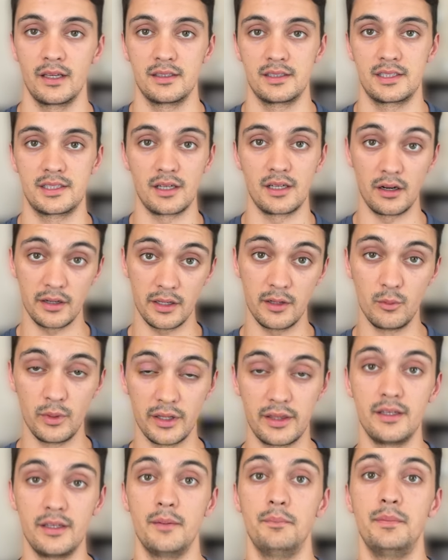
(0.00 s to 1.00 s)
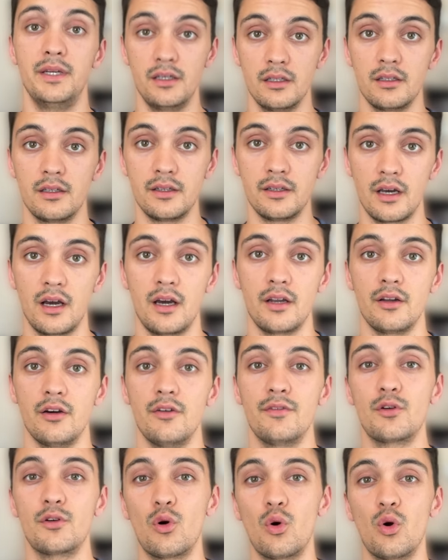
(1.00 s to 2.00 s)
Starting with Nabil Anane,
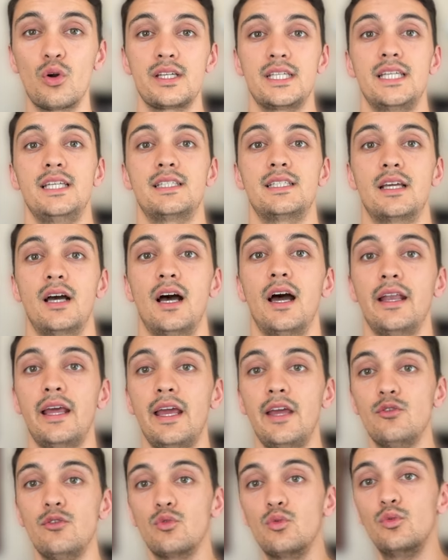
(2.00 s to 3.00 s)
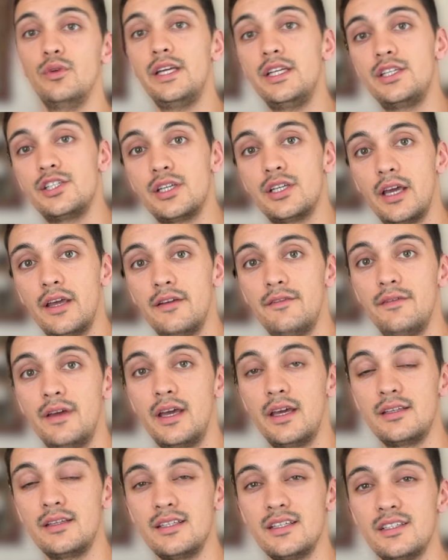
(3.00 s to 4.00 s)
of course he's got a reach
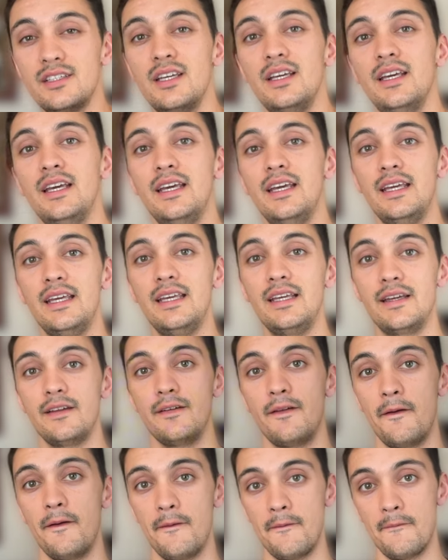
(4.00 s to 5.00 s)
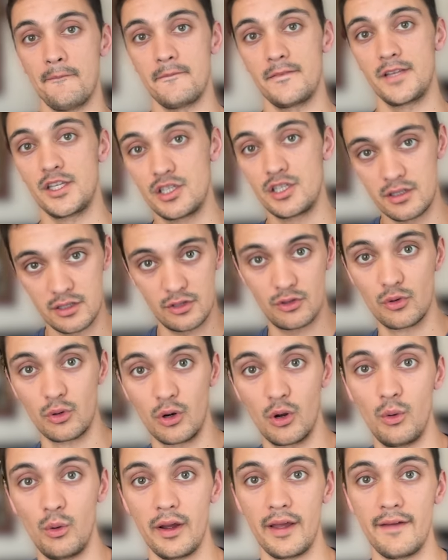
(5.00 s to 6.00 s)
advantage. He can
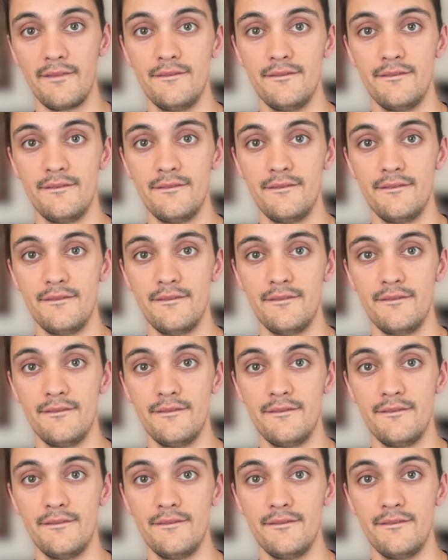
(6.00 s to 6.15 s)
throw a